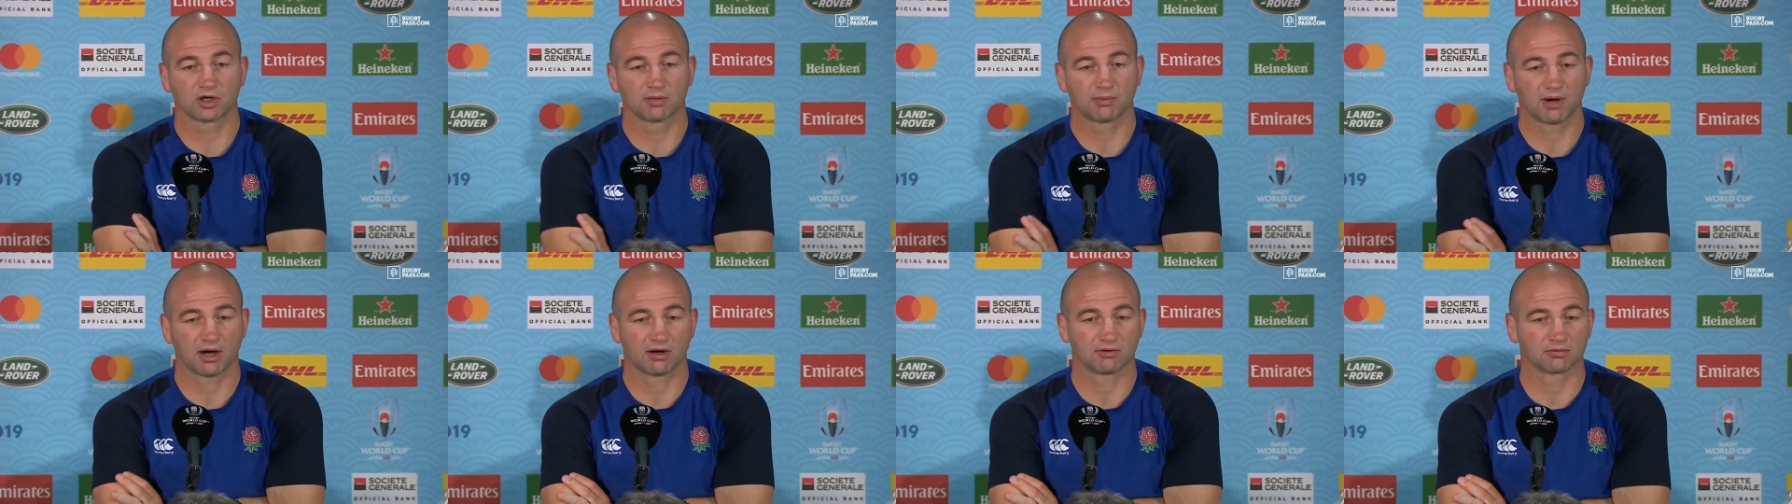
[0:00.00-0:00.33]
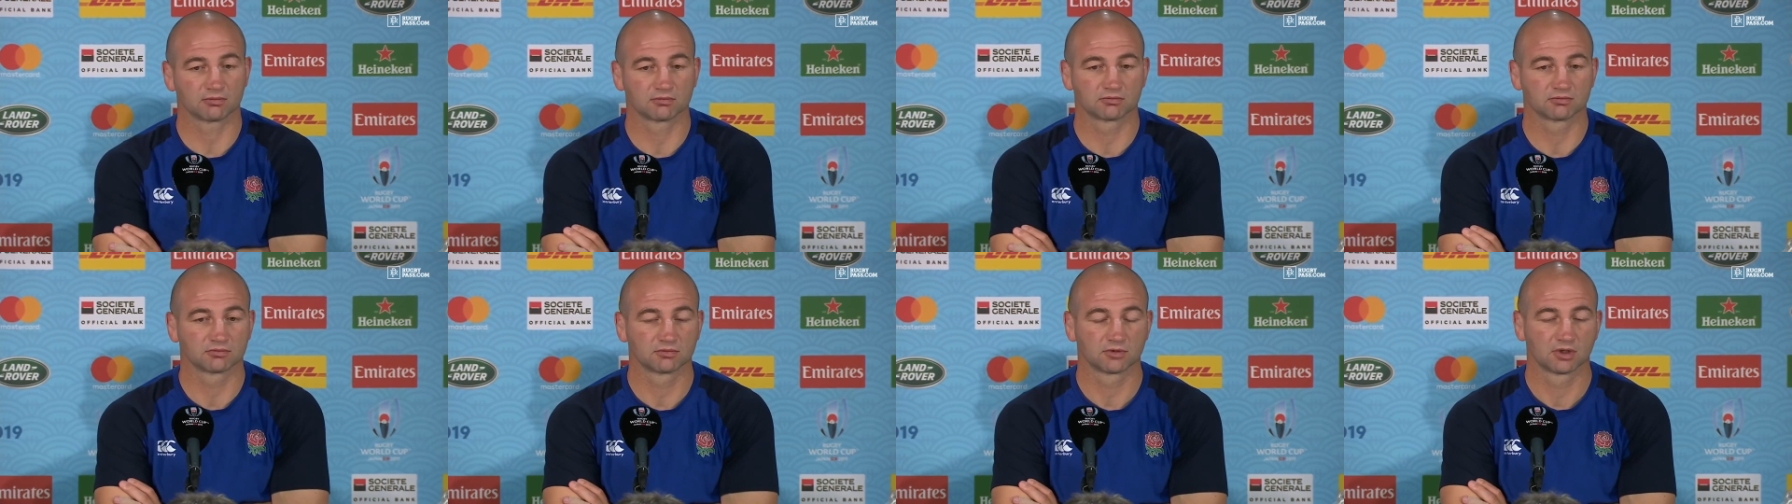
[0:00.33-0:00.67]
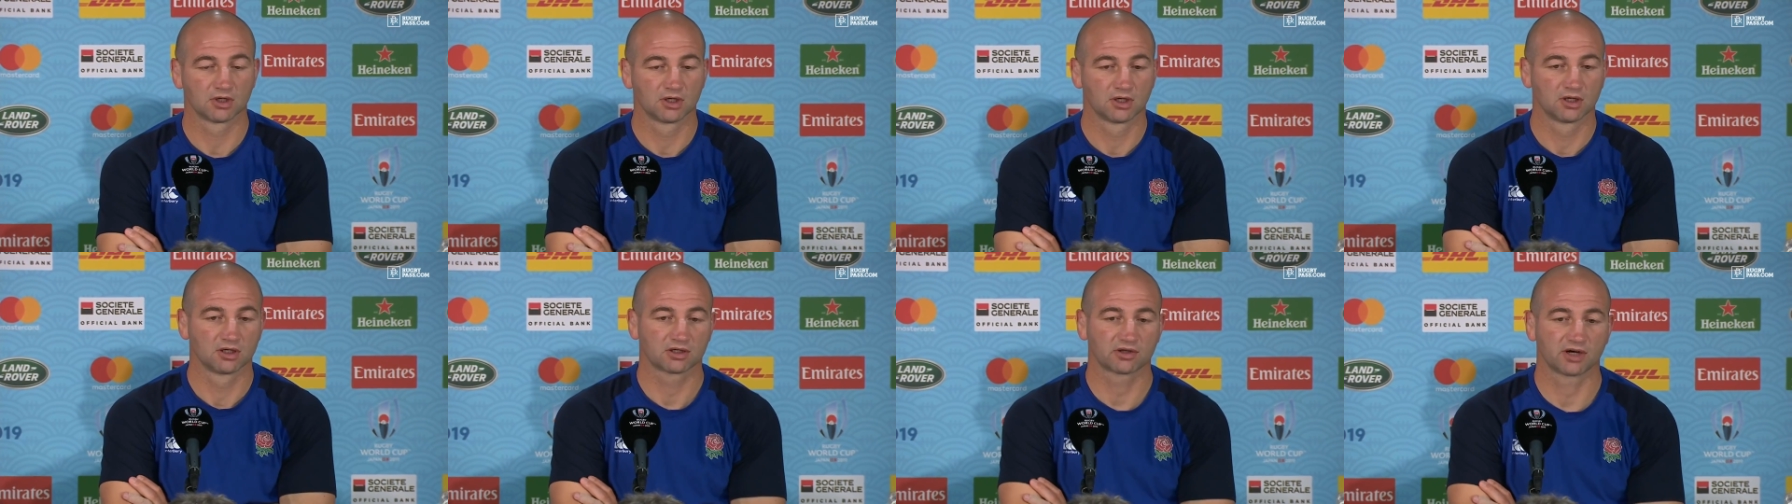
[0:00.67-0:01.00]
spoken about,
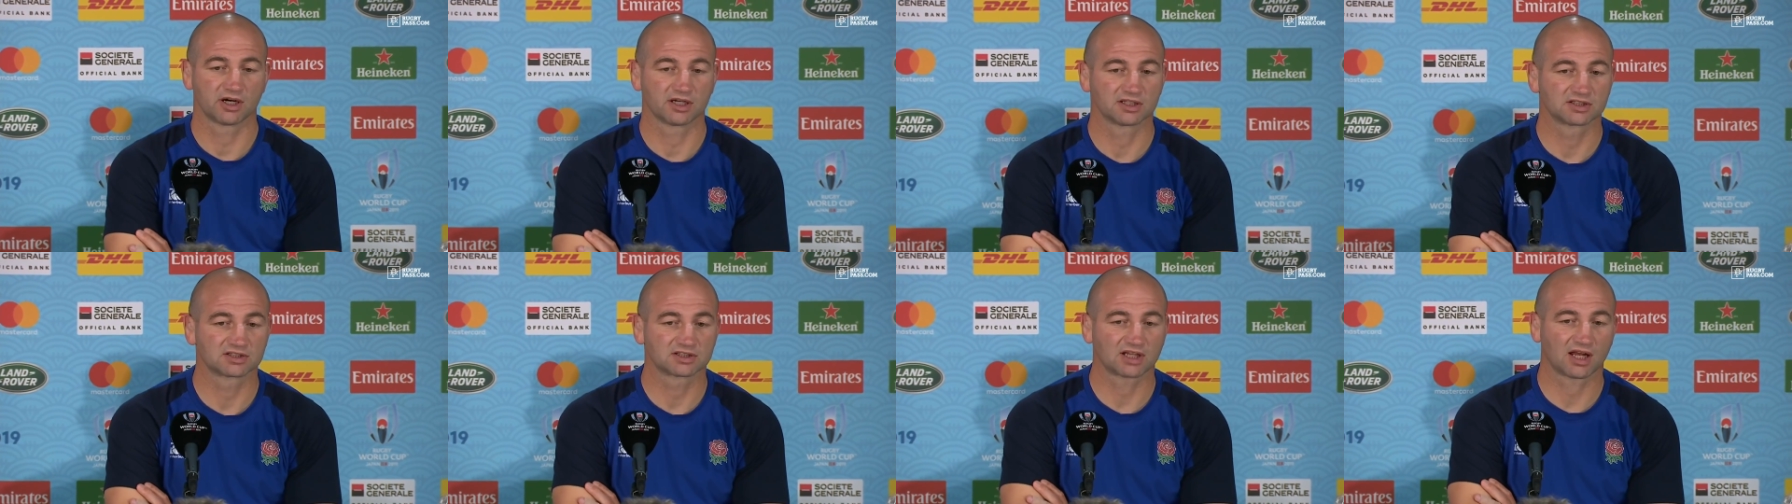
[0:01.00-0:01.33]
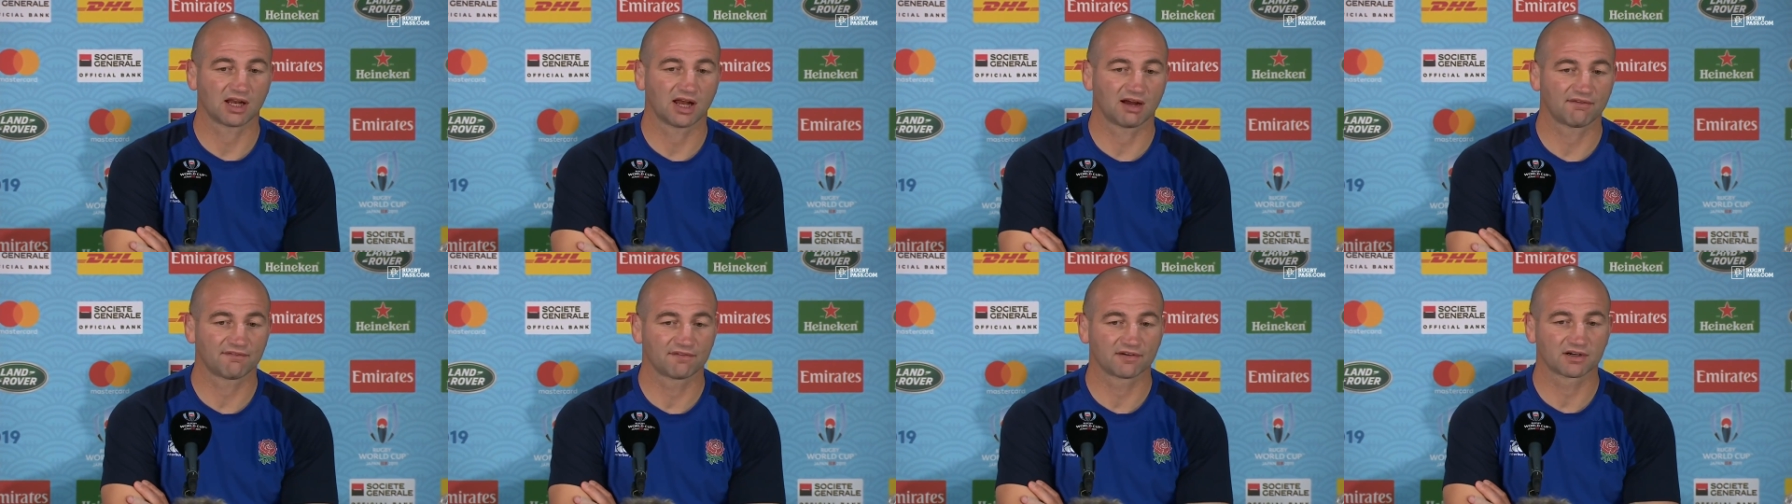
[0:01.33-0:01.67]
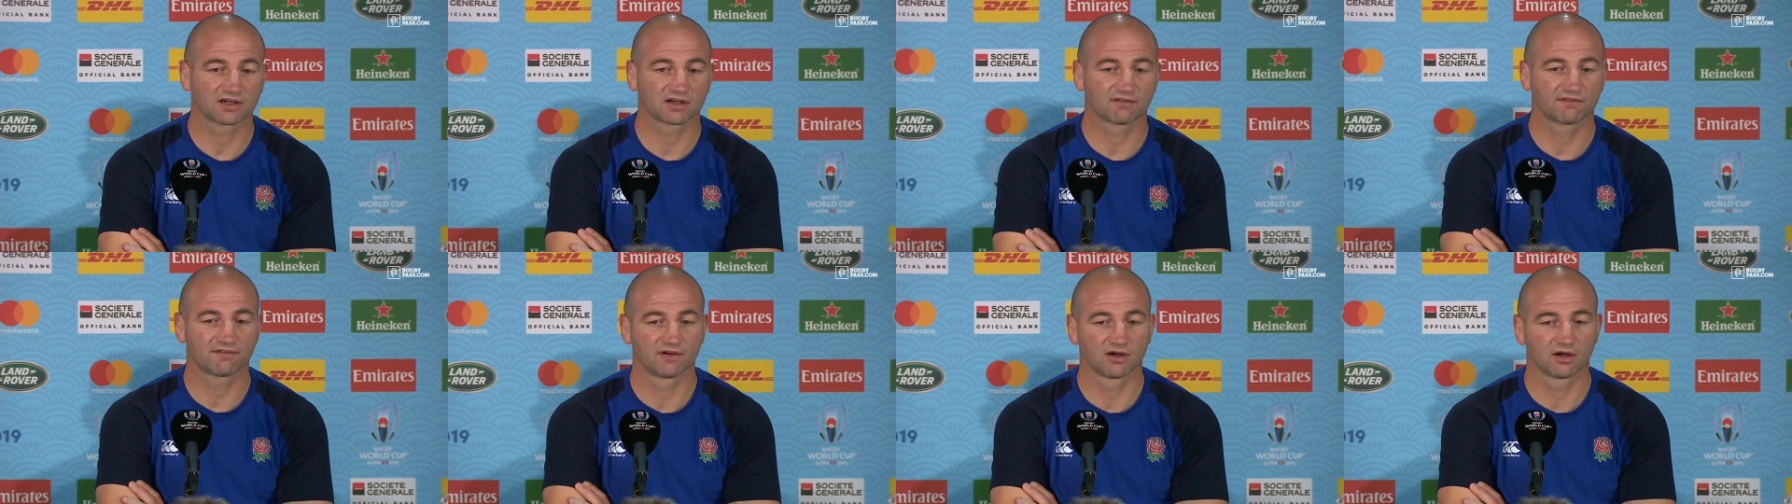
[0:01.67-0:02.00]
credit to South
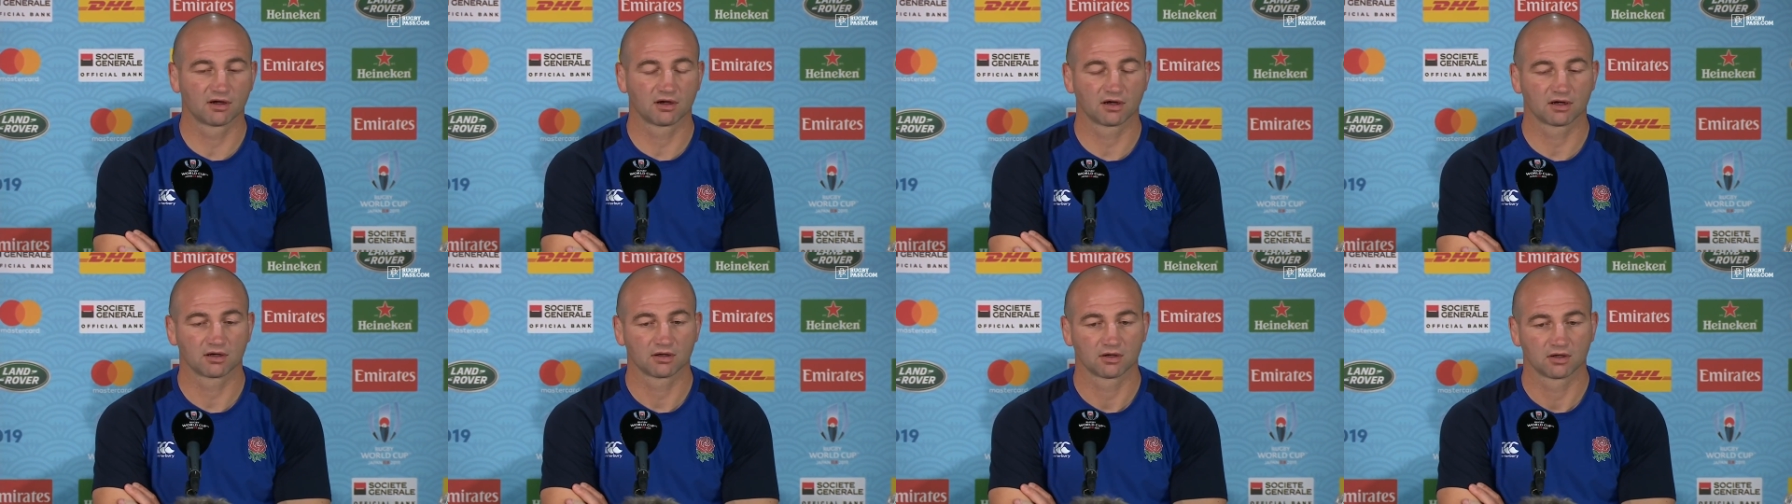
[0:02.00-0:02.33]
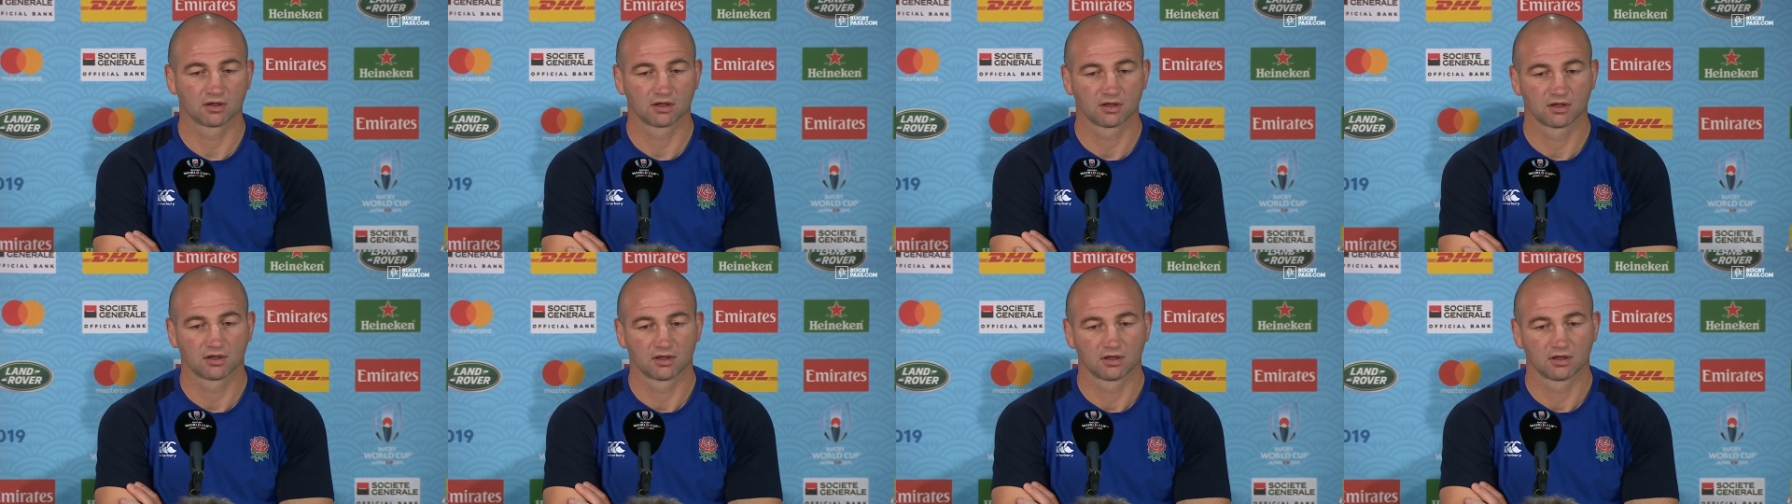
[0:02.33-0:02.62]
Africa for